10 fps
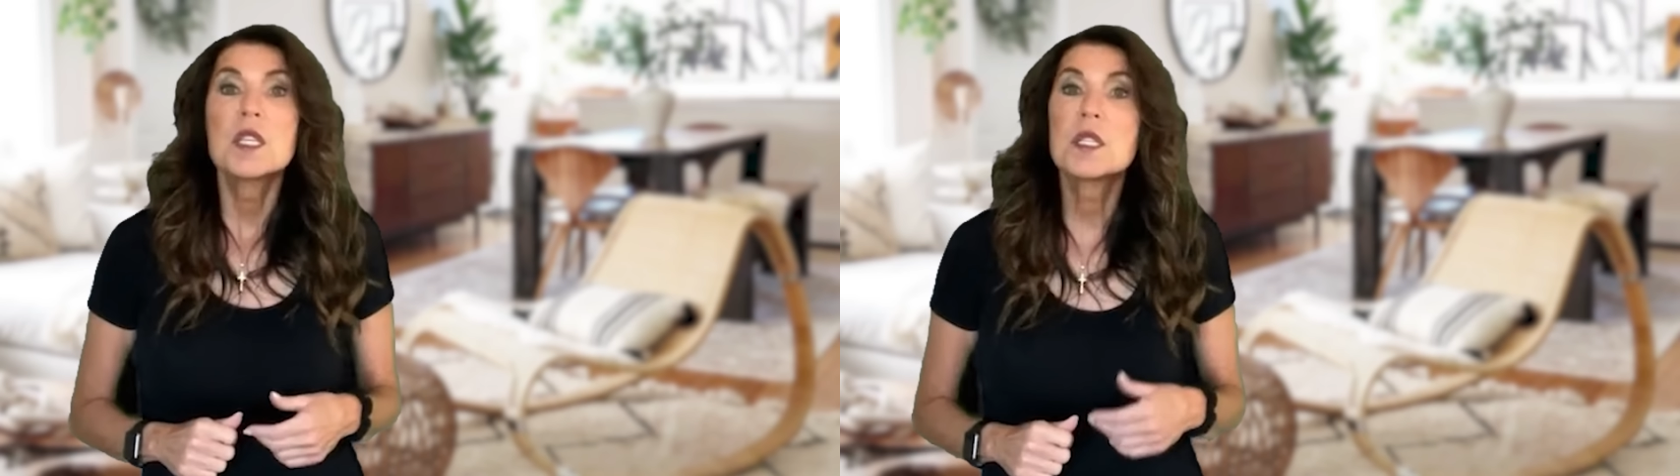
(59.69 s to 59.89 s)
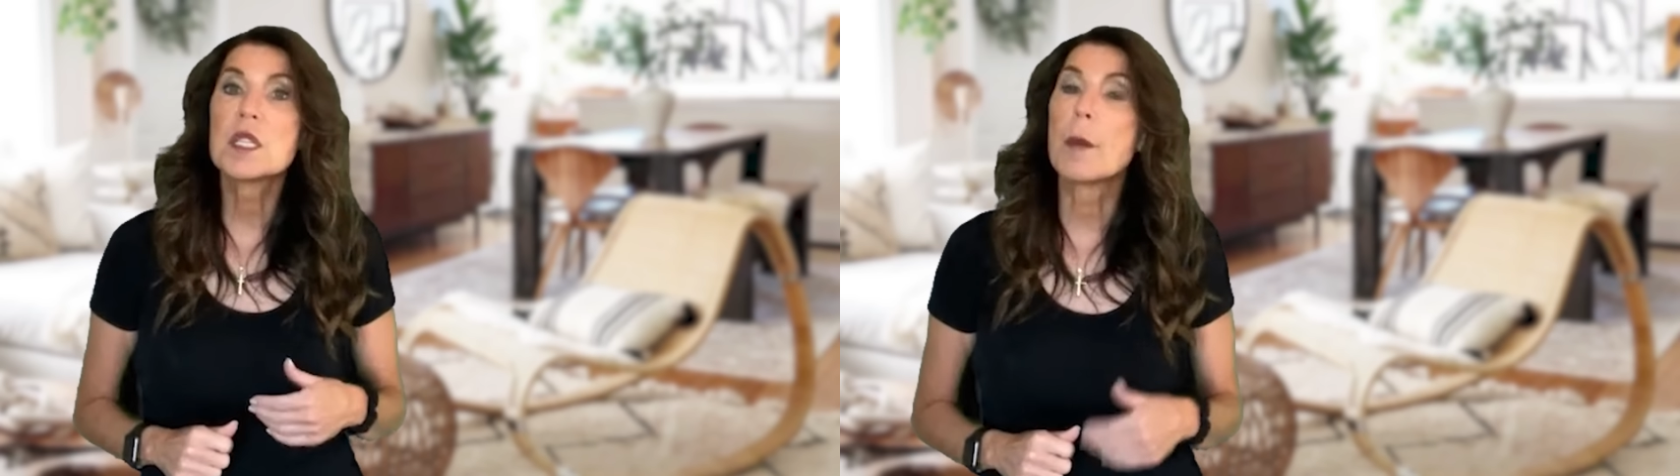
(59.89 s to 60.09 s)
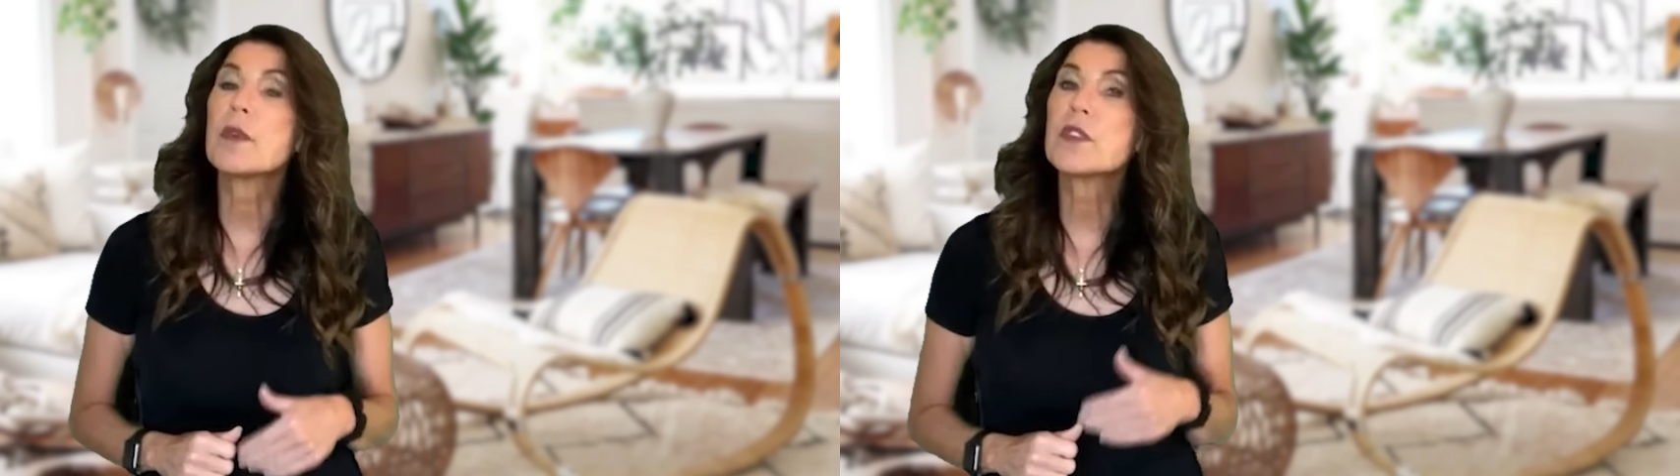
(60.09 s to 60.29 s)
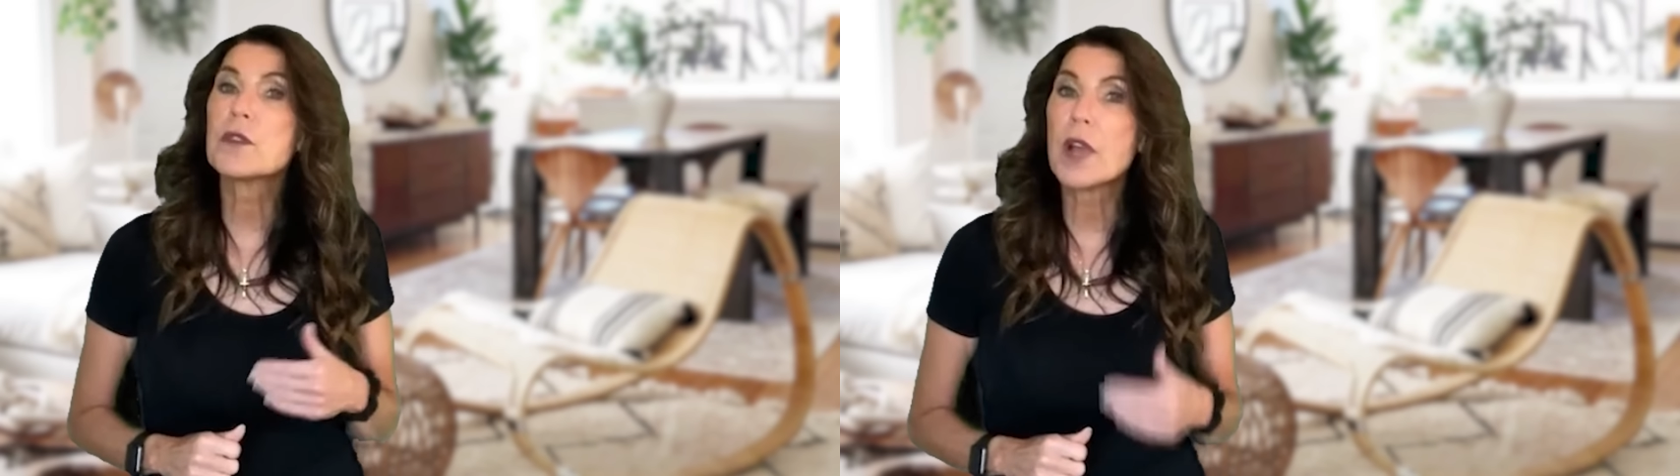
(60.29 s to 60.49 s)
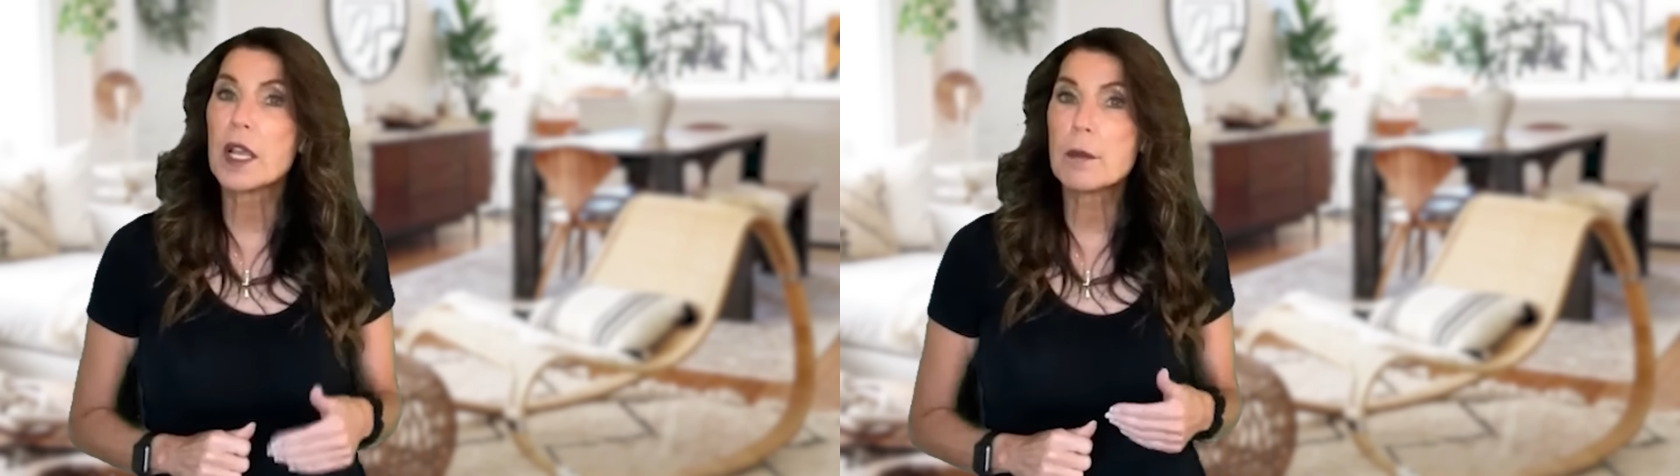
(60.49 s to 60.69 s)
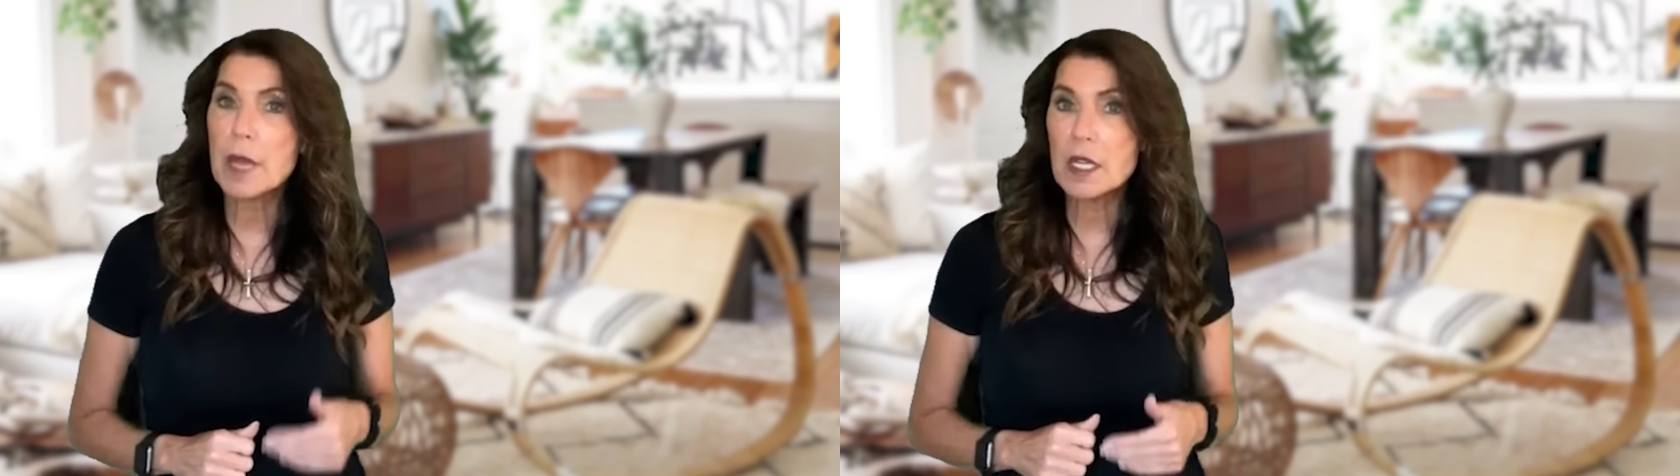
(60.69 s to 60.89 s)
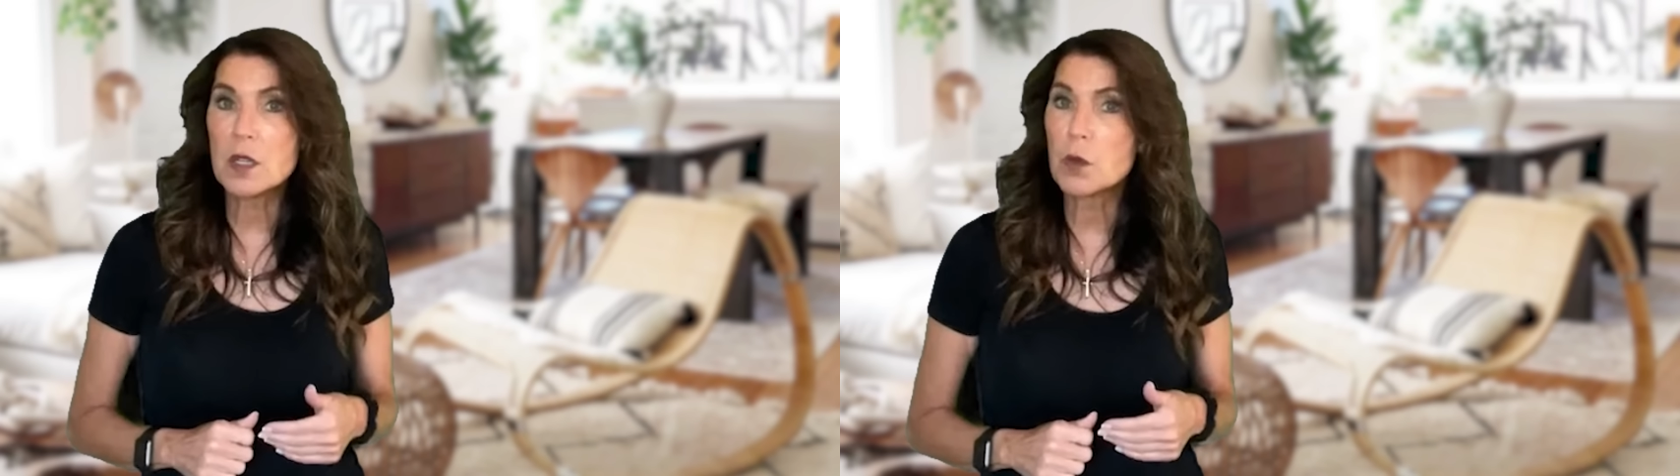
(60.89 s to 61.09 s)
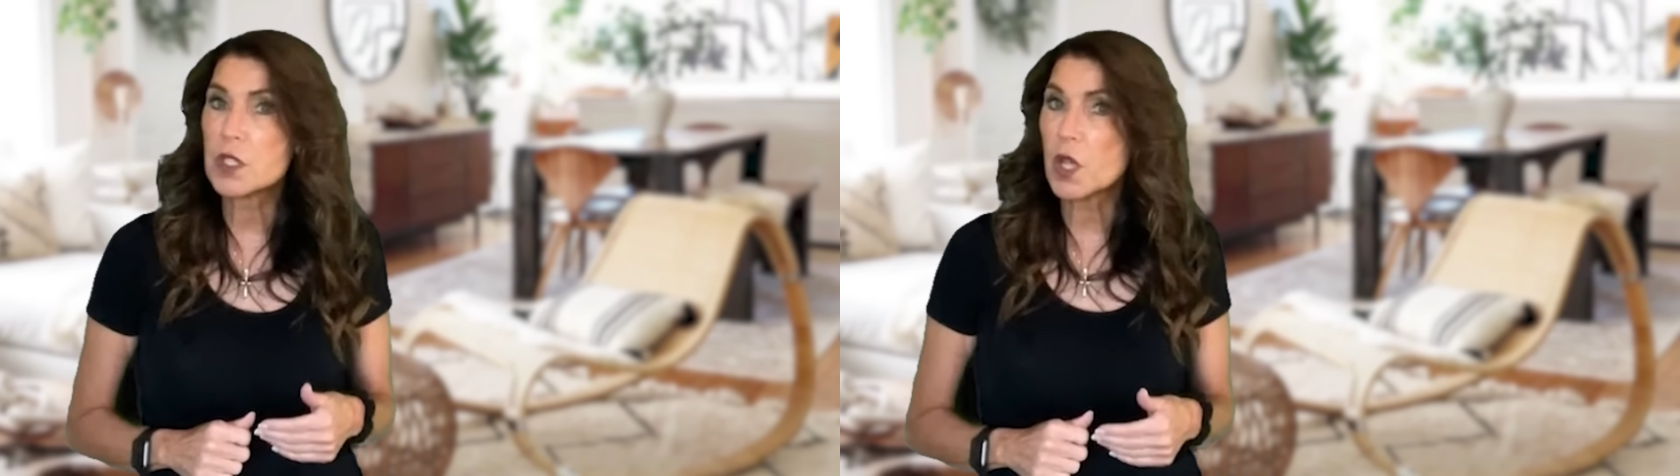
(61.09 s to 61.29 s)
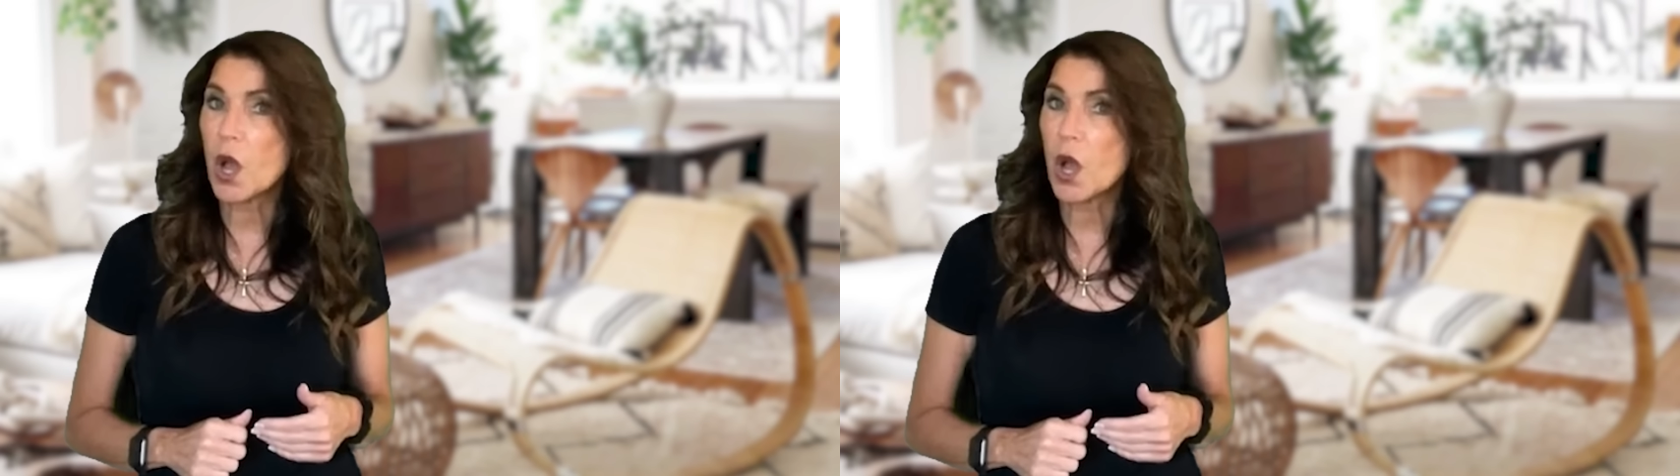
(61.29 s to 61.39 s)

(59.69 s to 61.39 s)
some of the recommended ones